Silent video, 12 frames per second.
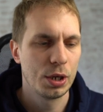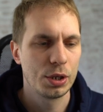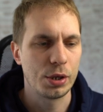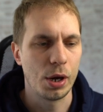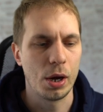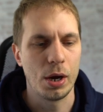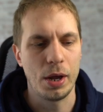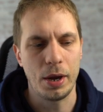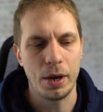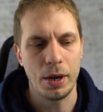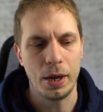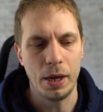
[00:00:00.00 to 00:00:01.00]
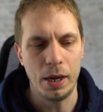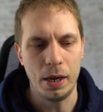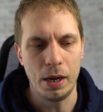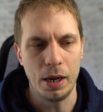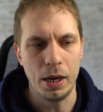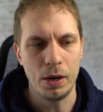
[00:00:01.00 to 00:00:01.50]
So
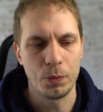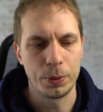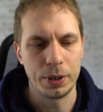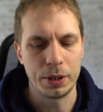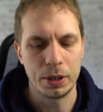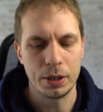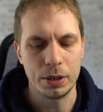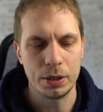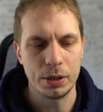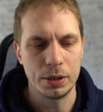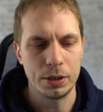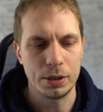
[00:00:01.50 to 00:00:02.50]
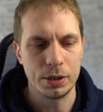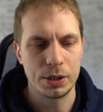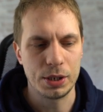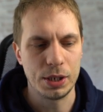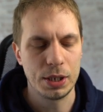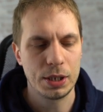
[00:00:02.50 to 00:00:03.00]
if we
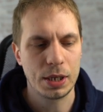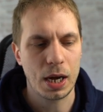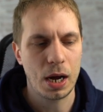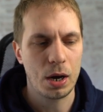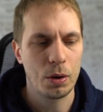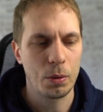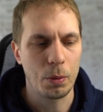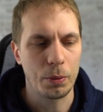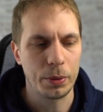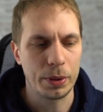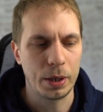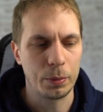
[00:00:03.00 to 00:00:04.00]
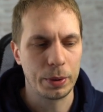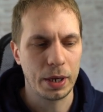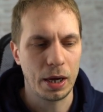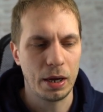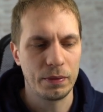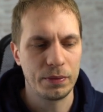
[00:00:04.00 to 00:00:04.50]
see now that we
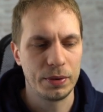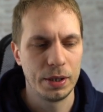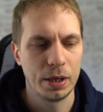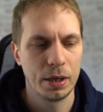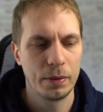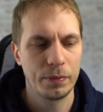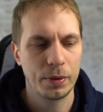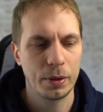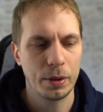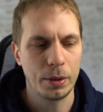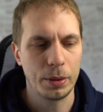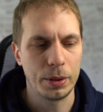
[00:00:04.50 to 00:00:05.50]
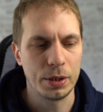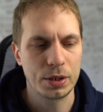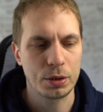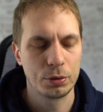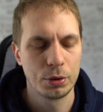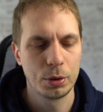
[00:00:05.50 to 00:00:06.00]
have here these
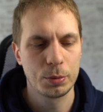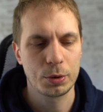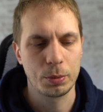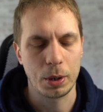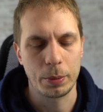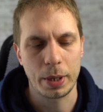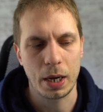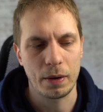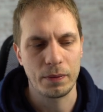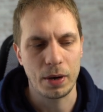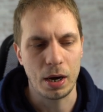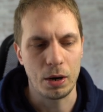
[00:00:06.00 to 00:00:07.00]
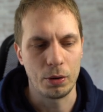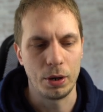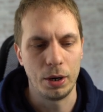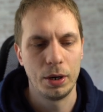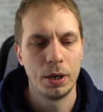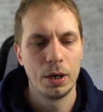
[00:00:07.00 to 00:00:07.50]
groups where we have
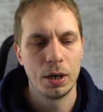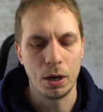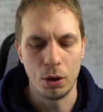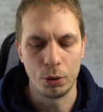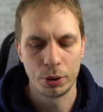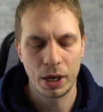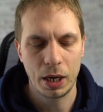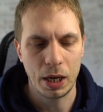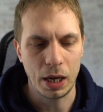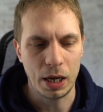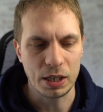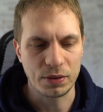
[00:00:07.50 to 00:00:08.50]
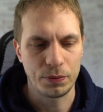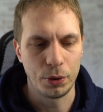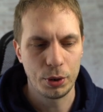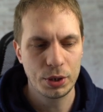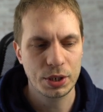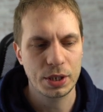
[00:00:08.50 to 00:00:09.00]
our owner as
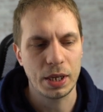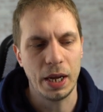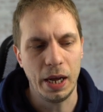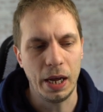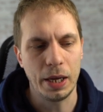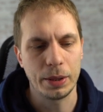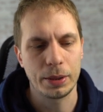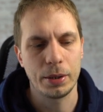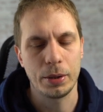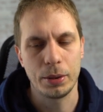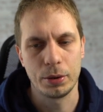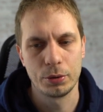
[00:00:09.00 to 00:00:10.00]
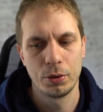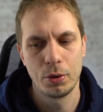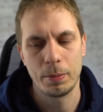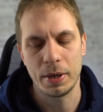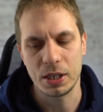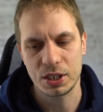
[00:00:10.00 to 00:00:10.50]
first and the
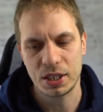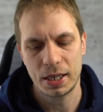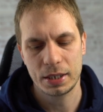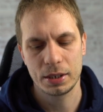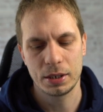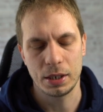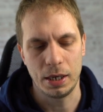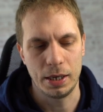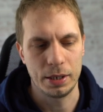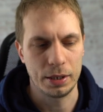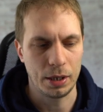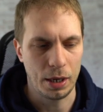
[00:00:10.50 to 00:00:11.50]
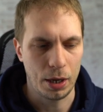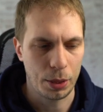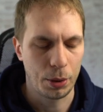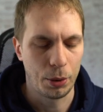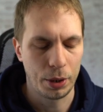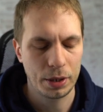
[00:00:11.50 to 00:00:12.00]
group as second and a
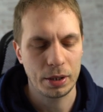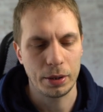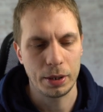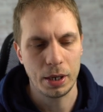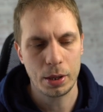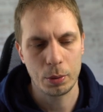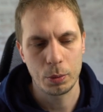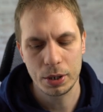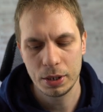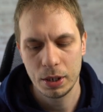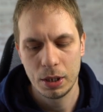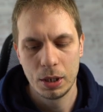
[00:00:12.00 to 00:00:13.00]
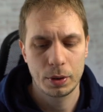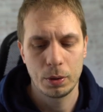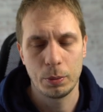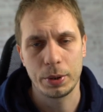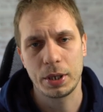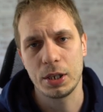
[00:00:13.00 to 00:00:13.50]
third the other one,
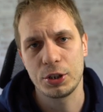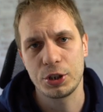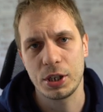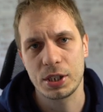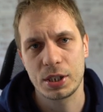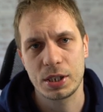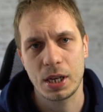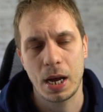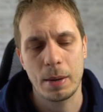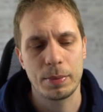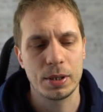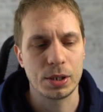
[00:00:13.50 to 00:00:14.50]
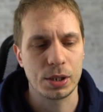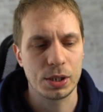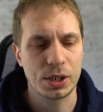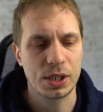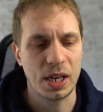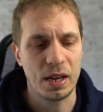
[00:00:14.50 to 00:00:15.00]
we can just type in
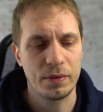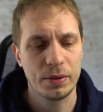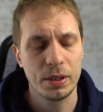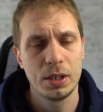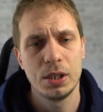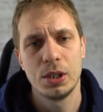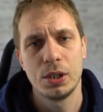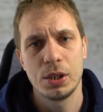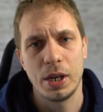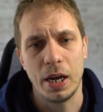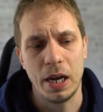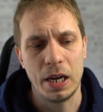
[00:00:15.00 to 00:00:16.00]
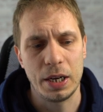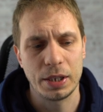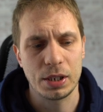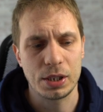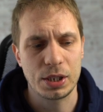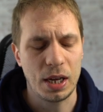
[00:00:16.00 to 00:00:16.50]
7
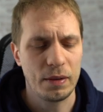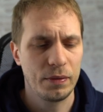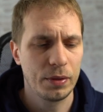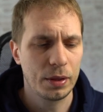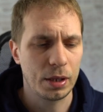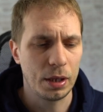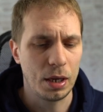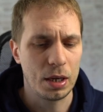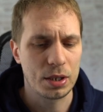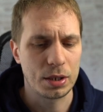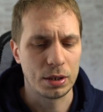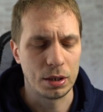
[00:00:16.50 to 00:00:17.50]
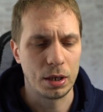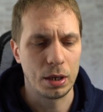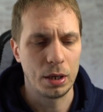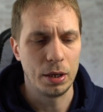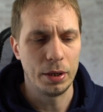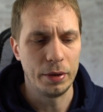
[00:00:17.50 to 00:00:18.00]
And 7 is
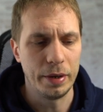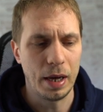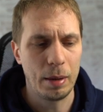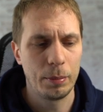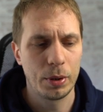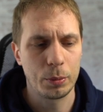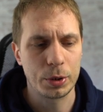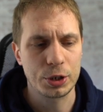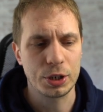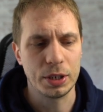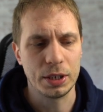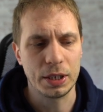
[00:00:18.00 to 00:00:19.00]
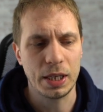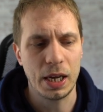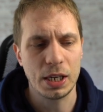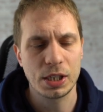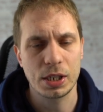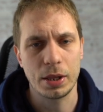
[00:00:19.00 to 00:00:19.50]
a number which
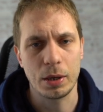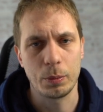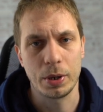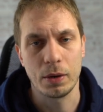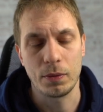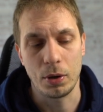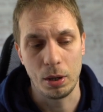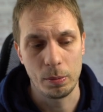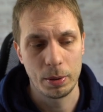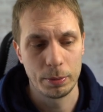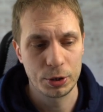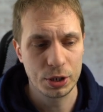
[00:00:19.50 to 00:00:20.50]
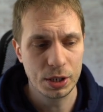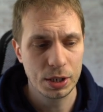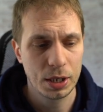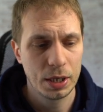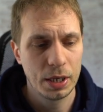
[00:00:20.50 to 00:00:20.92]
indicates that we have all permissions.